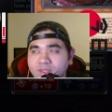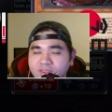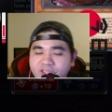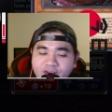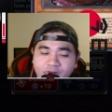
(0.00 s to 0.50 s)

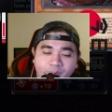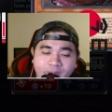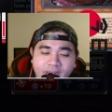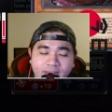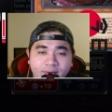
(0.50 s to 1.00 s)
Theater of the
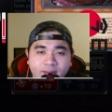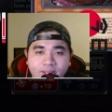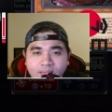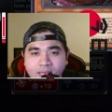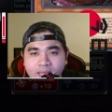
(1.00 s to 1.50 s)
Branded
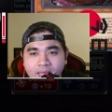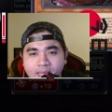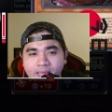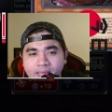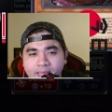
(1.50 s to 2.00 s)

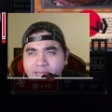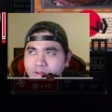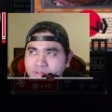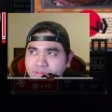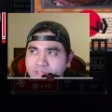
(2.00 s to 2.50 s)
and
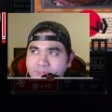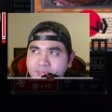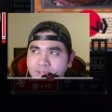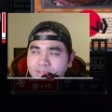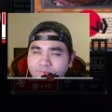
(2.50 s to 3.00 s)
also
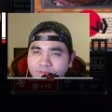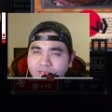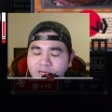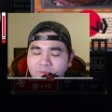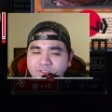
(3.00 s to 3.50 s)
Tamias for the
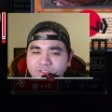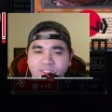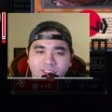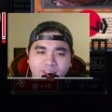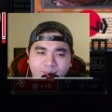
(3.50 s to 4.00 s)
Dark Magicians.